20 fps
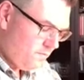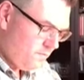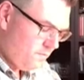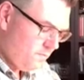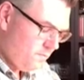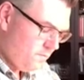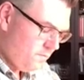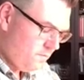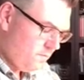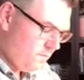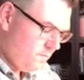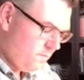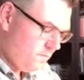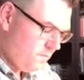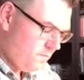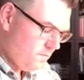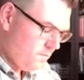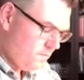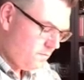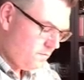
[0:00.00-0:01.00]

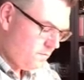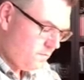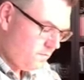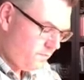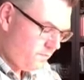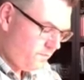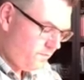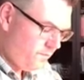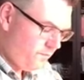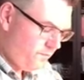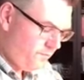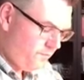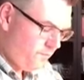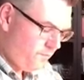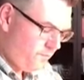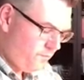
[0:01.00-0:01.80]
Nothing is said.